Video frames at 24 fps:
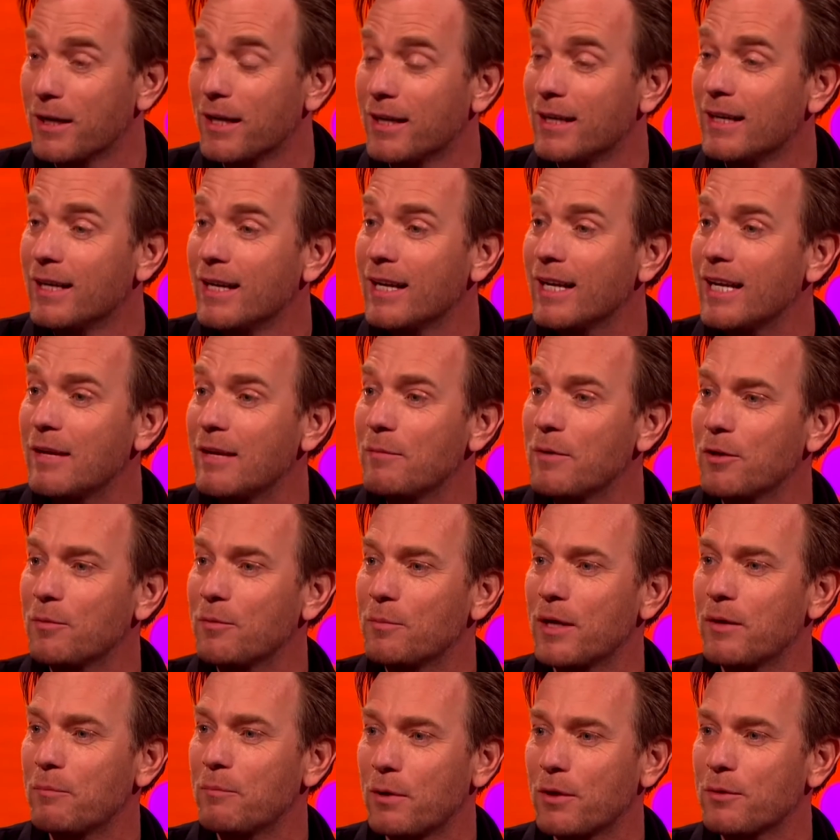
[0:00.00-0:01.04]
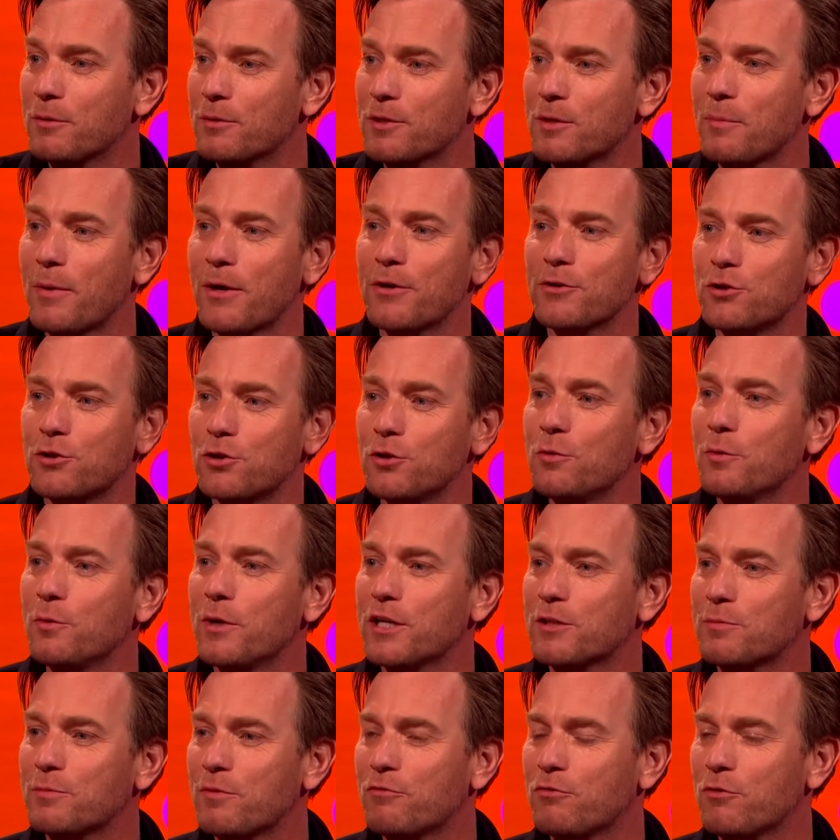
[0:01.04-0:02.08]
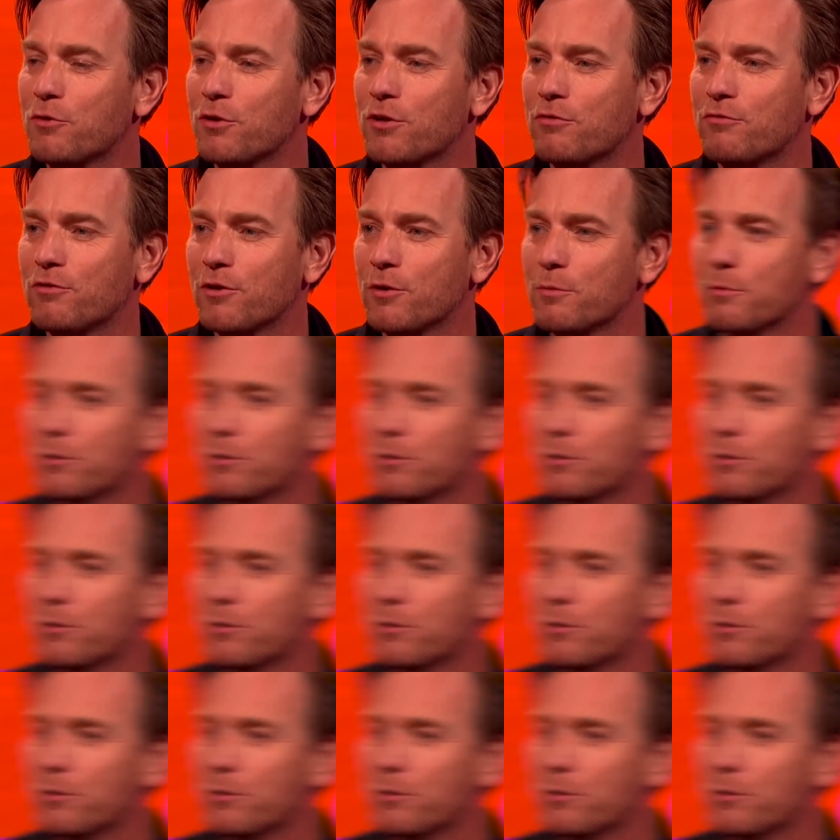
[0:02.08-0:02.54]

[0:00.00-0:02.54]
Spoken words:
studio pictures and smaller independent films.